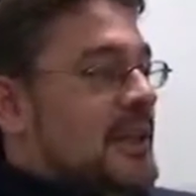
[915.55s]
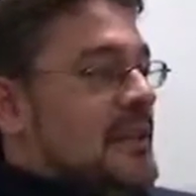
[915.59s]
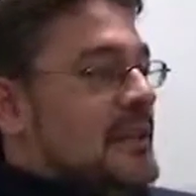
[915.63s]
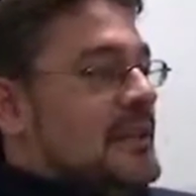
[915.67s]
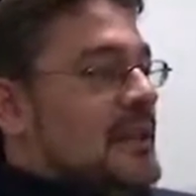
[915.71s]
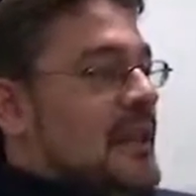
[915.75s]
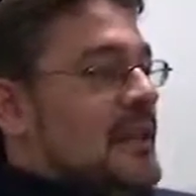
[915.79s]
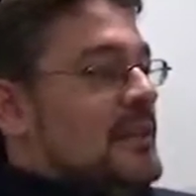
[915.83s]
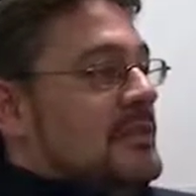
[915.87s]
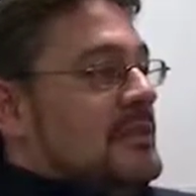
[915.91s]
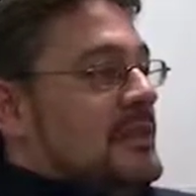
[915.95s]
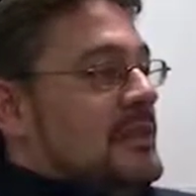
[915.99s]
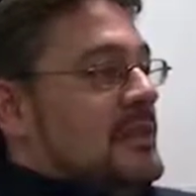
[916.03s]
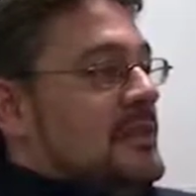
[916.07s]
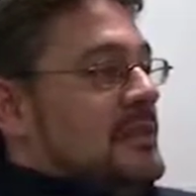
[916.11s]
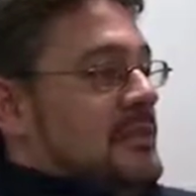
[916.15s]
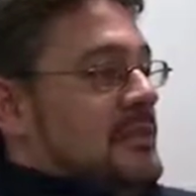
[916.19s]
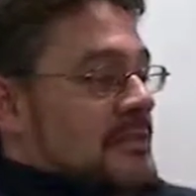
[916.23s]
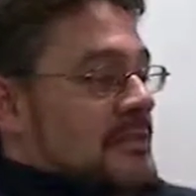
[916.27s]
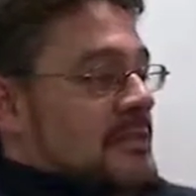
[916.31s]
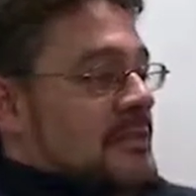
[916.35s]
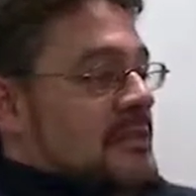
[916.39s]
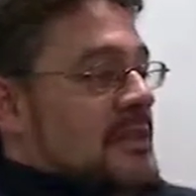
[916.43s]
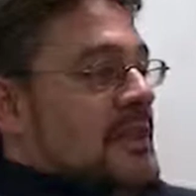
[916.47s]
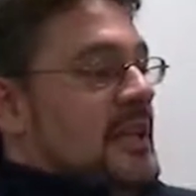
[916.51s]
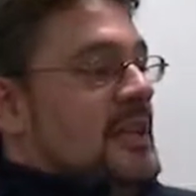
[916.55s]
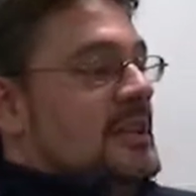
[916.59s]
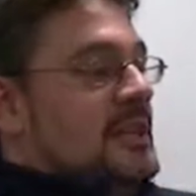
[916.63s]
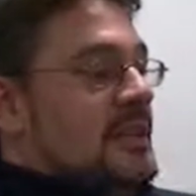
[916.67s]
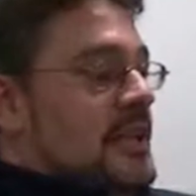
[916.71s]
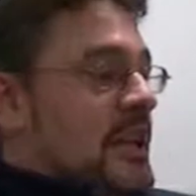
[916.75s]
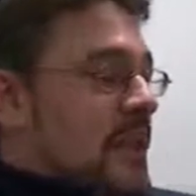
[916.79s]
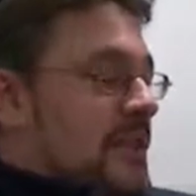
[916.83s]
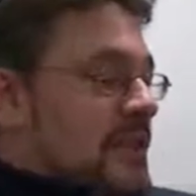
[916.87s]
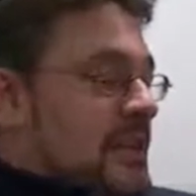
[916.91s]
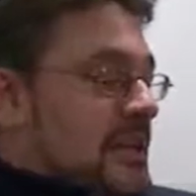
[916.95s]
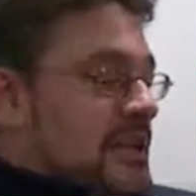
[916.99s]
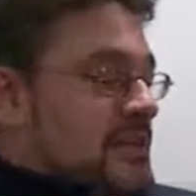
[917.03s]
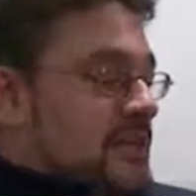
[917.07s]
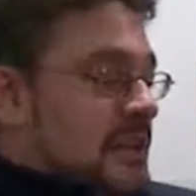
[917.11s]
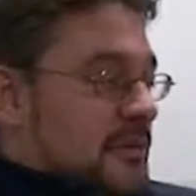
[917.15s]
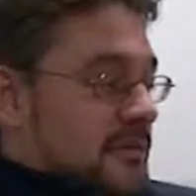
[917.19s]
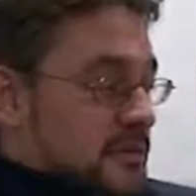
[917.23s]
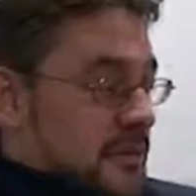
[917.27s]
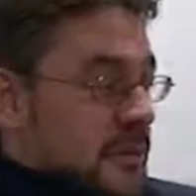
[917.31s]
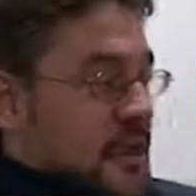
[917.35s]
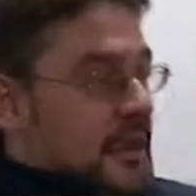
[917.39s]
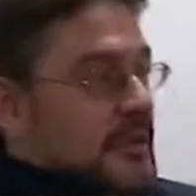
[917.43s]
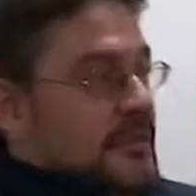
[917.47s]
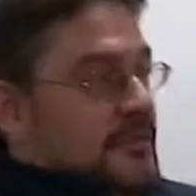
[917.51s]
Now, these are,
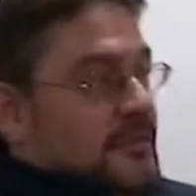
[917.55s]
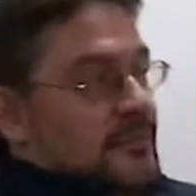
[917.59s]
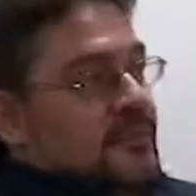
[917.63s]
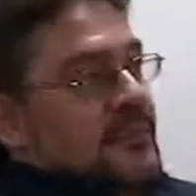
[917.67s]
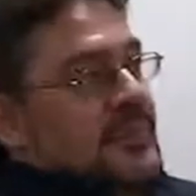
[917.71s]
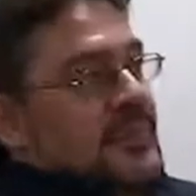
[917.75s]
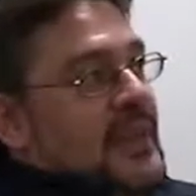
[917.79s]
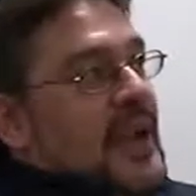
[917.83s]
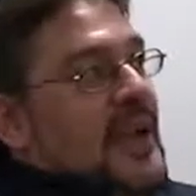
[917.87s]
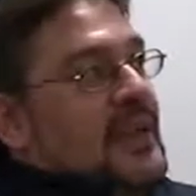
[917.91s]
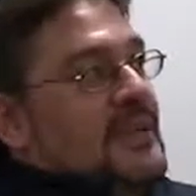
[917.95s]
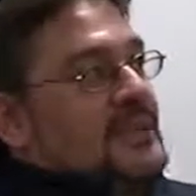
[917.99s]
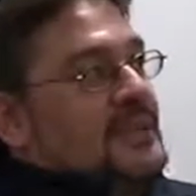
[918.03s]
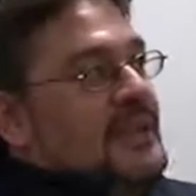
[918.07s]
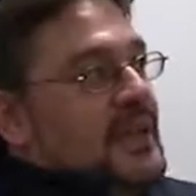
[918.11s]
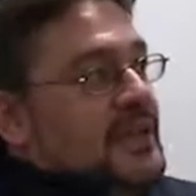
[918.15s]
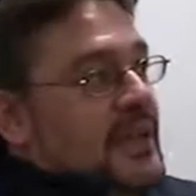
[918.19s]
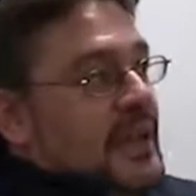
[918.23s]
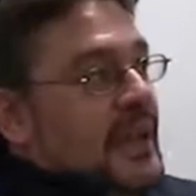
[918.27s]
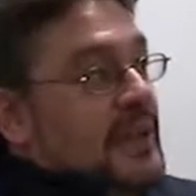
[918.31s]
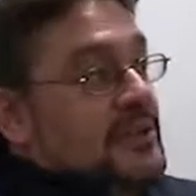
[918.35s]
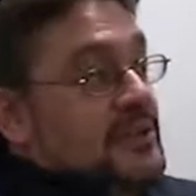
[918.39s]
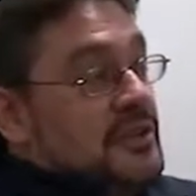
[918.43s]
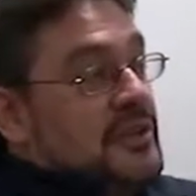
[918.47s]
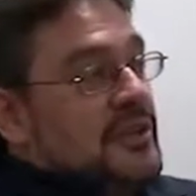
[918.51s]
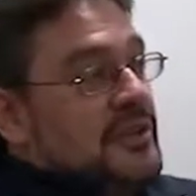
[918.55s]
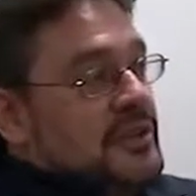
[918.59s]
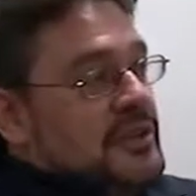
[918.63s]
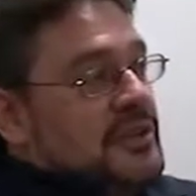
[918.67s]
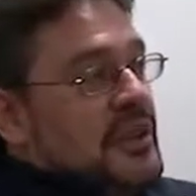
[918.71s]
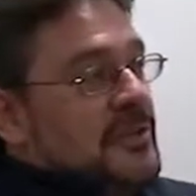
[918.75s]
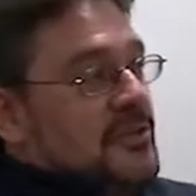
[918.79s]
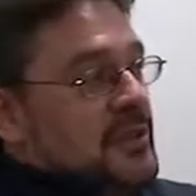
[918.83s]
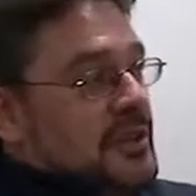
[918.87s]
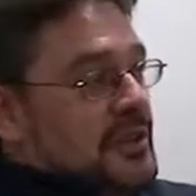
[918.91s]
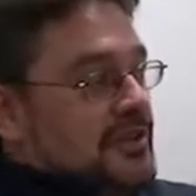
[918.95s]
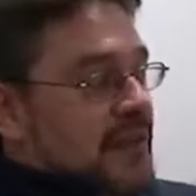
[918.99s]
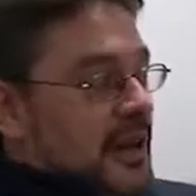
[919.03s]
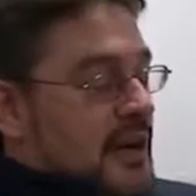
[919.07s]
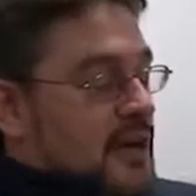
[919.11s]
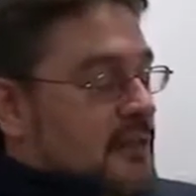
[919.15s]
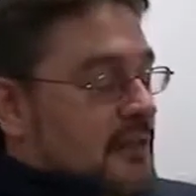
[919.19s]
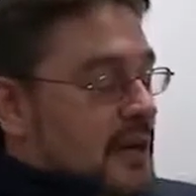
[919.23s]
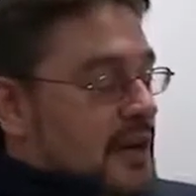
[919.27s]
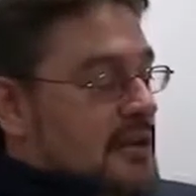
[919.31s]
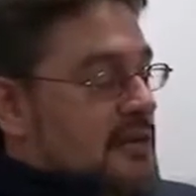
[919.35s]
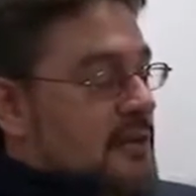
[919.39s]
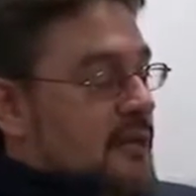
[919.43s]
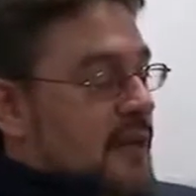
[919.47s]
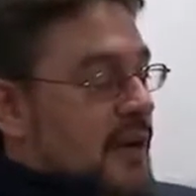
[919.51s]
well, that's another example of the
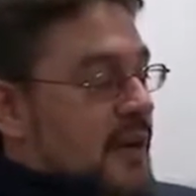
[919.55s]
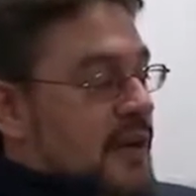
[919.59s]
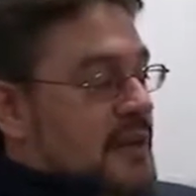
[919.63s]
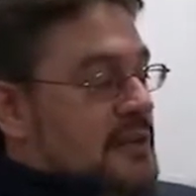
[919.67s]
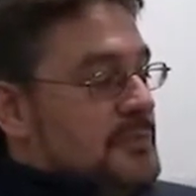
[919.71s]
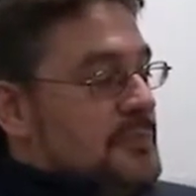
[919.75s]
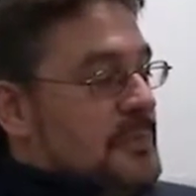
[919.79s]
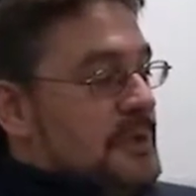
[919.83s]
availability bias.